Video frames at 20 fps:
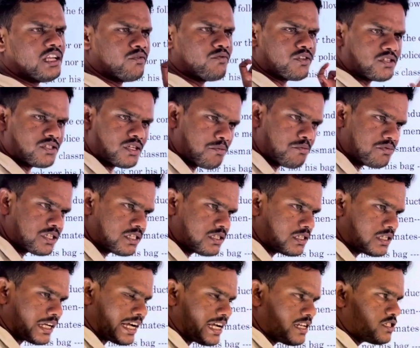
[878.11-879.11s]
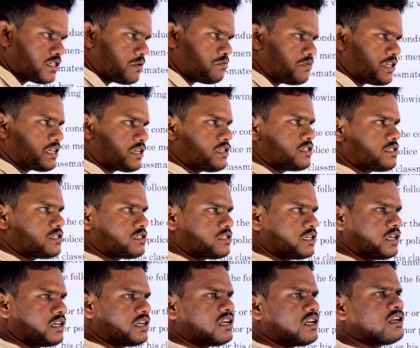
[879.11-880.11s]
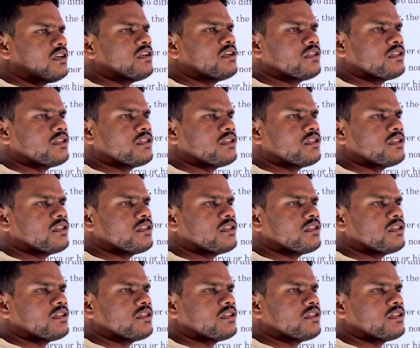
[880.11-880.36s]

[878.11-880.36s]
If the second subject is singular,